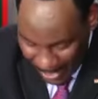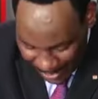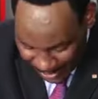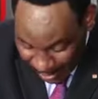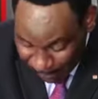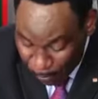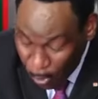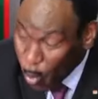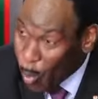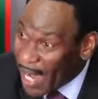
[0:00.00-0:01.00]
and
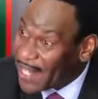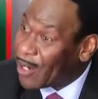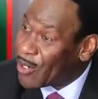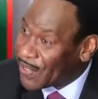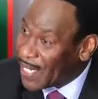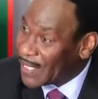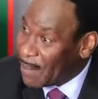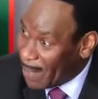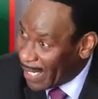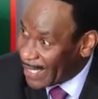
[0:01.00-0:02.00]
therefore, while the concerns
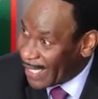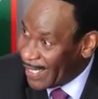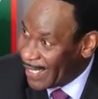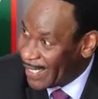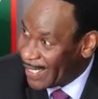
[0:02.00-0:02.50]
are merited,